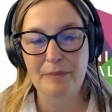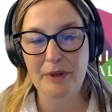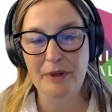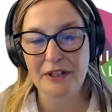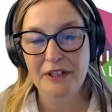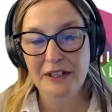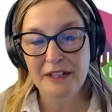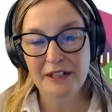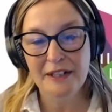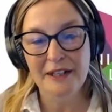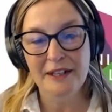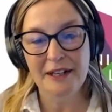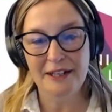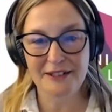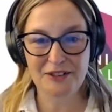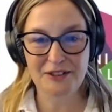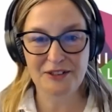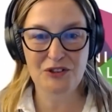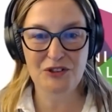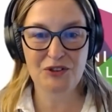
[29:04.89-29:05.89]
But
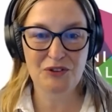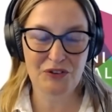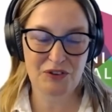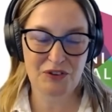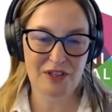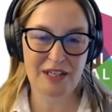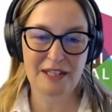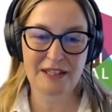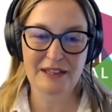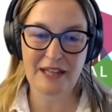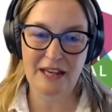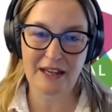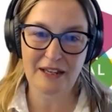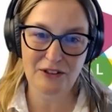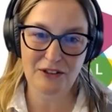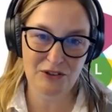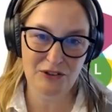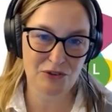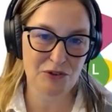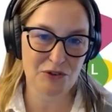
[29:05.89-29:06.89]
I do think that a
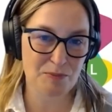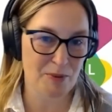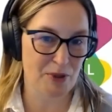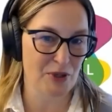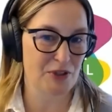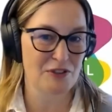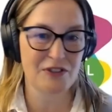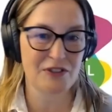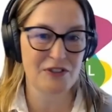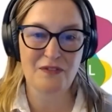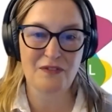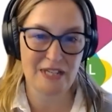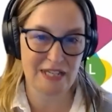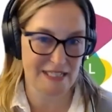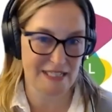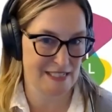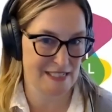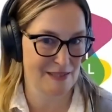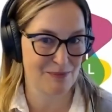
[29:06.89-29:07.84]
huge part of this,